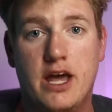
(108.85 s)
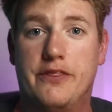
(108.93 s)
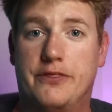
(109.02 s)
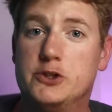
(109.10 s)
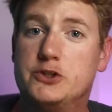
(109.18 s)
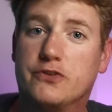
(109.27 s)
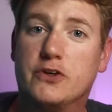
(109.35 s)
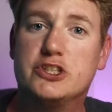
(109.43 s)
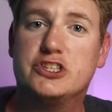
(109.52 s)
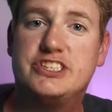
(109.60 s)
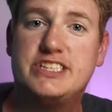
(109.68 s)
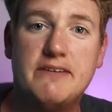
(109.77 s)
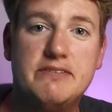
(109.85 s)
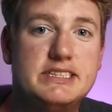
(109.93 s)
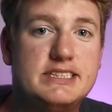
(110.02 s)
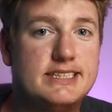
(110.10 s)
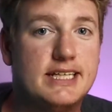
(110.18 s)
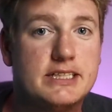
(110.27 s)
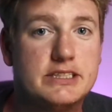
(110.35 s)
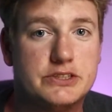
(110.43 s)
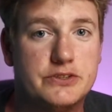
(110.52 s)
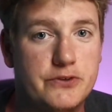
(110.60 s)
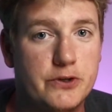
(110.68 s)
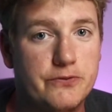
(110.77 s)
Those first 7 seconds
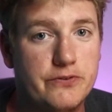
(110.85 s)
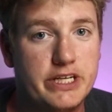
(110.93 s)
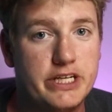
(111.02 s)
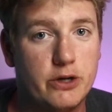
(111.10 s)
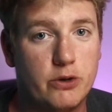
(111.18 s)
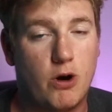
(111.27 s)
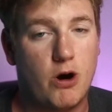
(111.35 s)
of your video